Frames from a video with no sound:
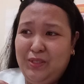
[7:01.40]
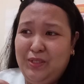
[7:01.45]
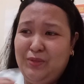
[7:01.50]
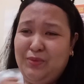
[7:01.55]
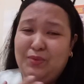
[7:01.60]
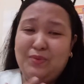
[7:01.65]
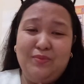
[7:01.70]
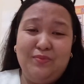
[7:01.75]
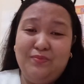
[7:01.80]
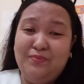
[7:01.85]

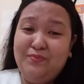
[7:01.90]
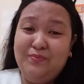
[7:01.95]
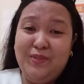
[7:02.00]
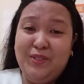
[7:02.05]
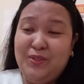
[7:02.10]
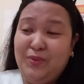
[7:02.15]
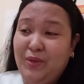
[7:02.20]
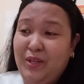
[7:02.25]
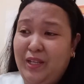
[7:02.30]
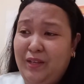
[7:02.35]

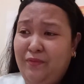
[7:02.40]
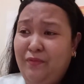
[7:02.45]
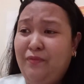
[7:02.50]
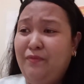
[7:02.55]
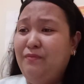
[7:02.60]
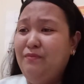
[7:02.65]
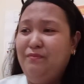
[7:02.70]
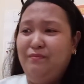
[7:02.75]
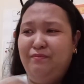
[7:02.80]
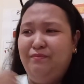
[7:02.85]
it's really
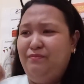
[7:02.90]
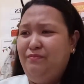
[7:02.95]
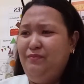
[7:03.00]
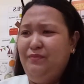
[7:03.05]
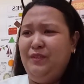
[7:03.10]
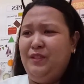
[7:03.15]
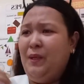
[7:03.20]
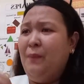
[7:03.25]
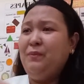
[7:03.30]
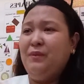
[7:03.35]

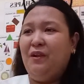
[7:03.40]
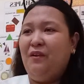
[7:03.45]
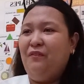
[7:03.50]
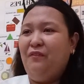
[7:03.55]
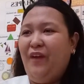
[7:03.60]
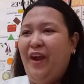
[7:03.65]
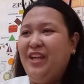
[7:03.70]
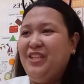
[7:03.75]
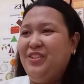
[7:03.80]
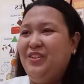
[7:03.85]
something
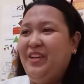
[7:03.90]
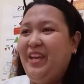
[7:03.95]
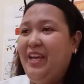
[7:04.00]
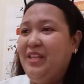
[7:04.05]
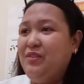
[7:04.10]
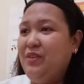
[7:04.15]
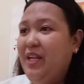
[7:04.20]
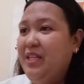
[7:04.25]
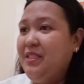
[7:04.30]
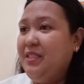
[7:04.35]
fresh. Okay,
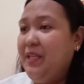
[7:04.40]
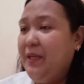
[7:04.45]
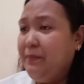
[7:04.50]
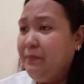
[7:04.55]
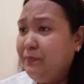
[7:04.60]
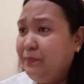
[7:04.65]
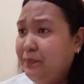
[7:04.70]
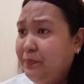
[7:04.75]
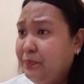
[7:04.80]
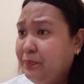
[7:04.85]
so let's see.
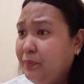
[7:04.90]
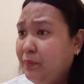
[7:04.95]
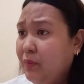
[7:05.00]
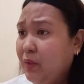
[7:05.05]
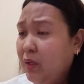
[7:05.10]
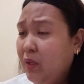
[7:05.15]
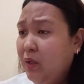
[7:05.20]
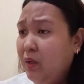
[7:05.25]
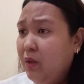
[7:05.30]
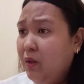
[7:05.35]

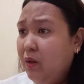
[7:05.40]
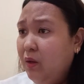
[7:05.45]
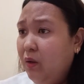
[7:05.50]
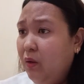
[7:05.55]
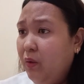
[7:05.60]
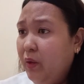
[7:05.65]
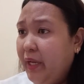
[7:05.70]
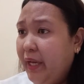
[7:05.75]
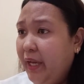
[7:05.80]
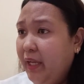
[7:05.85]

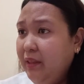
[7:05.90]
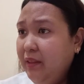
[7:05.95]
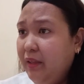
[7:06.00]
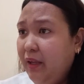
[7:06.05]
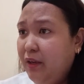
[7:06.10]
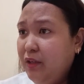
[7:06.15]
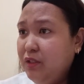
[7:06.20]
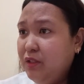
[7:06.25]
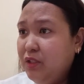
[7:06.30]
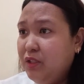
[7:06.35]
Okay, and
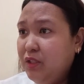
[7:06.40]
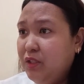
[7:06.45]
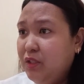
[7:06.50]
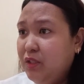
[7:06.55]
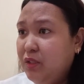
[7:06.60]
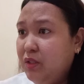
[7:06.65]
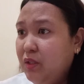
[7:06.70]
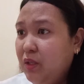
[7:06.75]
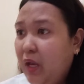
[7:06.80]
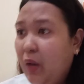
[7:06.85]

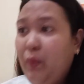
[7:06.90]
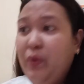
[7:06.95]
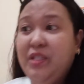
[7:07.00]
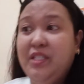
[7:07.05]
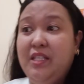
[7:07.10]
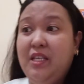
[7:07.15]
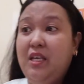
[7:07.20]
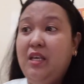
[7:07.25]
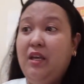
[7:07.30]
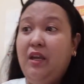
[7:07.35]
there's, okay, we
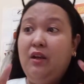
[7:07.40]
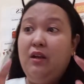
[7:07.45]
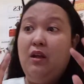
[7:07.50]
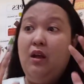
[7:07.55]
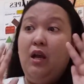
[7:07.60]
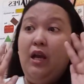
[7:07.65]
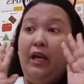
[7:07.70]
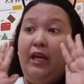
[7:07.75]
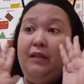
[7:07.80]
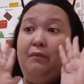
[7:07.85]
see here
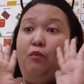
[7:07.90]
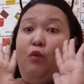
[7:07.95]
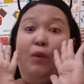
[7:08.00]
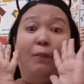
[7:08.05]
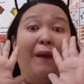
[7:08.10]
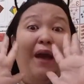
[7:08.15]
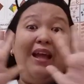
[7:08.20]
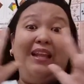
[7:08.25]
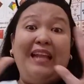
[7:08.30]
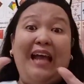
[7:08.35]
it, we
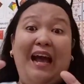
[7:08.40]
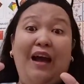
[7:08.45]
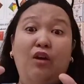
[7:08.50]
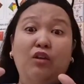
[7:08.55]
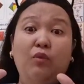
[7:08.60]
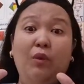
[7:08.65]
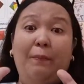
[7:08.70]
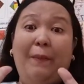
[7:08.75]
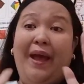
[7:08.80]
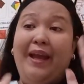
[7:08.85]
pan
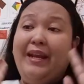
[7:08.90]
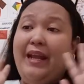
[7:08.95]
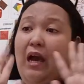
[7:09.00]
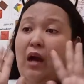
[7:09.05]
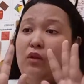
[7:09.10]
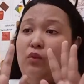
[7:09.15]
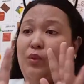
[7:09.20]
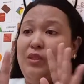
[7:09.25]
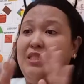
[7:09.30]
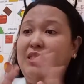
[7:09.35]
out,
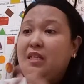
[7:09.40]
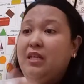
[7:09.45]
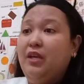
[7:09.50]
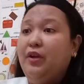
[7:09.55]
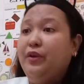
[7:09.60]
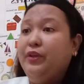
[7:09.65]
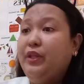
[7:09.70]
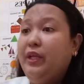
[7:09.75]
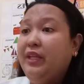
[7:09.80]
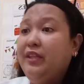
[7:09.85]
we see
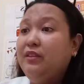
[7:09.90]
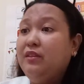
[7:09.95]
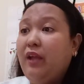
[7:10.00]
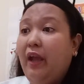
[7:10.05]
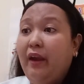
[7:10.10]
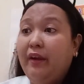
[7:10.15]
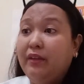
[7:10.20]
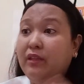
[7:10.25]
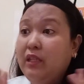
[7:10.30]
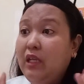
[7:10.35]
here the
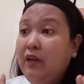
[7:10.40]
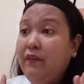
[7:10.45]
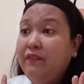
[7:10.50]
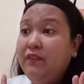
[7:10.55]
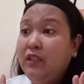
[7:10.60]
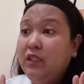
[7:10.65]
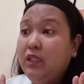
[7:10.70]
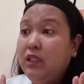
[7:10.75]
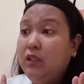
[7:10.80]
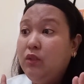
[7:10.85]
entirety
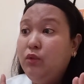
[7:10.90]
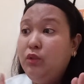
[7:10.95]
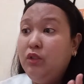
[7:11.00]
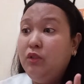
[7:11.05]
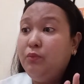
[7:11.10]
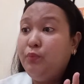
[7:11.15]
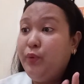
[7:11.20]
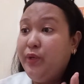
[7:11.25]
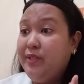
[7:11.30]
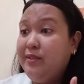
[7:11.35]
of the
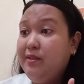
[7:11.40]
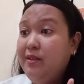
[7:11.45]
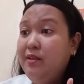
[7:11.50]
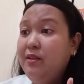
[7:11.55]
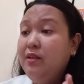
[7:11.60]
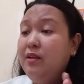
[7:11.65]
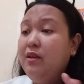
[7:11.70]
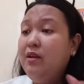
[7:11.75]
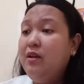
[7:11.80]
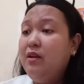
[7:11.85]
Odin
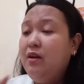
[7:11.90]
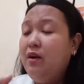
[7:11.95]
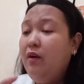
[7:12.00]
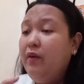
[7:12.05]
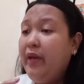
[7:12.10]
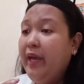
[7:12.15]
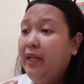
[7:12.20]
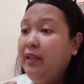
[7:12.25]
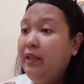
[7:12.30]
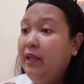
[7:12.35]
prison.
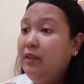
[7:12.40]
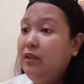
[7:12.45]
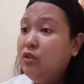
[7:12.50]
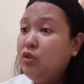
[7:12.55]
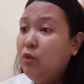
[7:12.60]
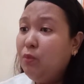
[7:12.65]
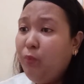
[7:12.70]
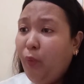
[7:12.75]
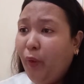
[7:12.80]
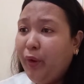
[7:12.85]
Okay, and then the
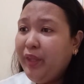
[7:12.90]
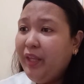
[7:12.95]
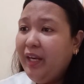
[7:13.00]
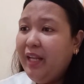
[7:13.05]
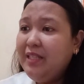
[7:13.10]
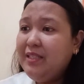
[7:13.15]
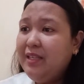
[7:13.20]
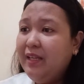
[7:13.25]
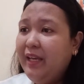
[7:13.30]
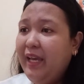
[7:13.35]

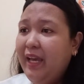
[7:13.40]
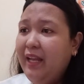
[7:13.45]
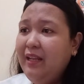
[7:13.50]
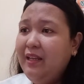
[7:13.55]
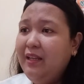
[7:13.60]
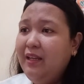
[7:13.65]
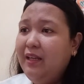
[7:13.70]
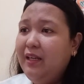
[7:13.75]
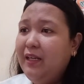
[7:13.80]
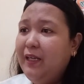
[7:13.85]
subordinates
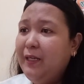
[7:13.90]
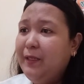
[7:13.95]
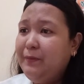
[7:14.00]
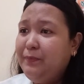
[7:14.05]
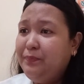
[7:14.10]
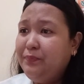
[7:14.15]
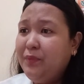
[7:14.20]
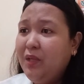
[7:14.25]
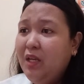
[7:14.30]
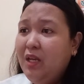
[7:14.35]
again, the